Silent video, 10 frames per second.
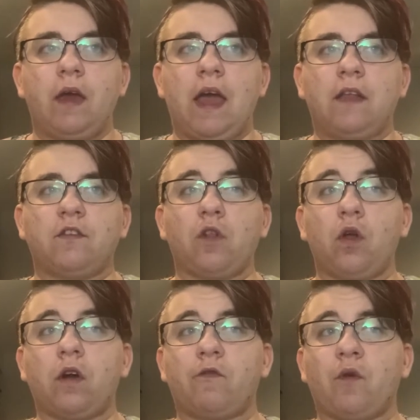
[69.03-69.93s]
And there's a
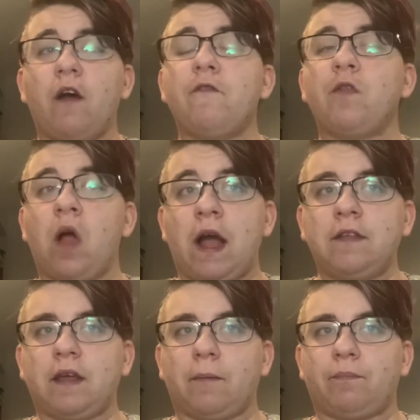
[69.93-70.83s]
look of rough
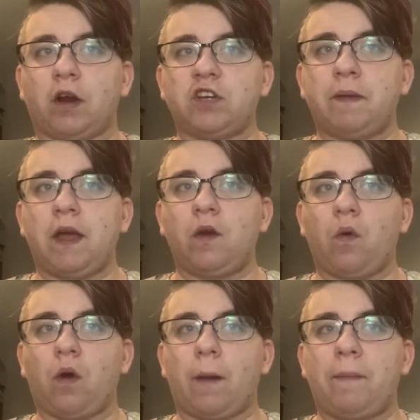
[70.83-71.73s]
lines like a brush pen
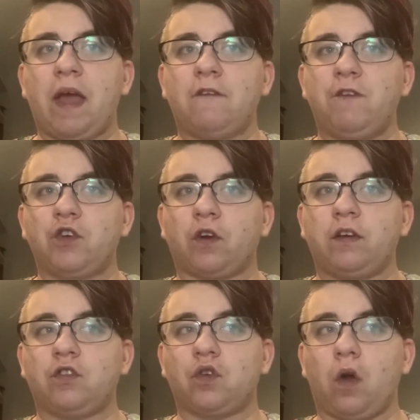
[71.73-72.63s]
or a pen feature on
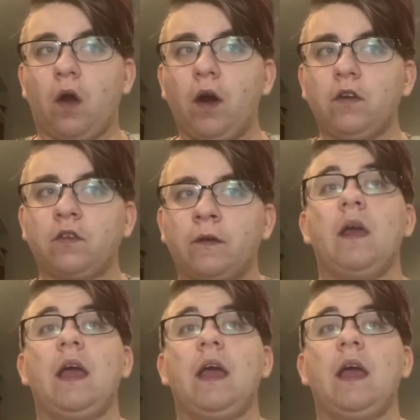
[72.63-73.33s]
digital art.